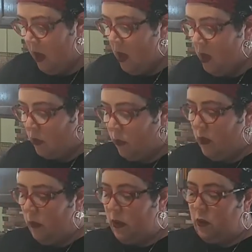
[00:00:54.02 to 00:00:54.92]
So what you
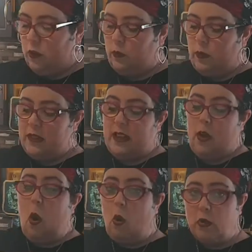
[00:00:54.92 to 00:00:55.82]
want to do is you want to take a
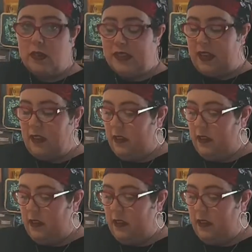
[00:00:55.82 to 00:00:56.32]
whole stick